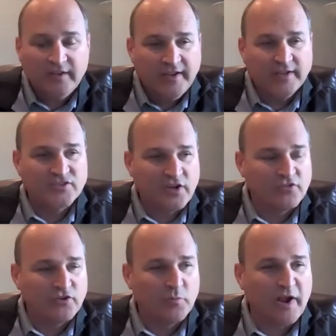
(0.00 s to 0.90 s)
in
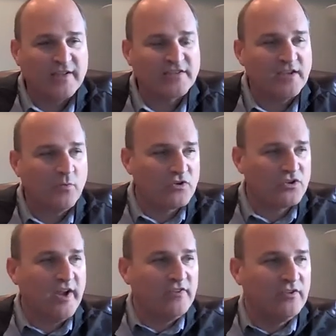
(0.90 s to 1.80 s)
central Nebraska. And we're
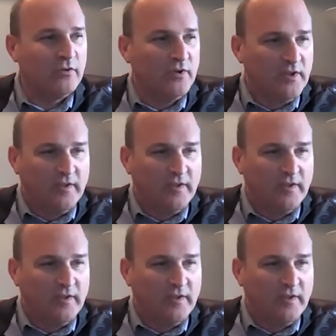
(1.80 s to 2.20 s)
trying to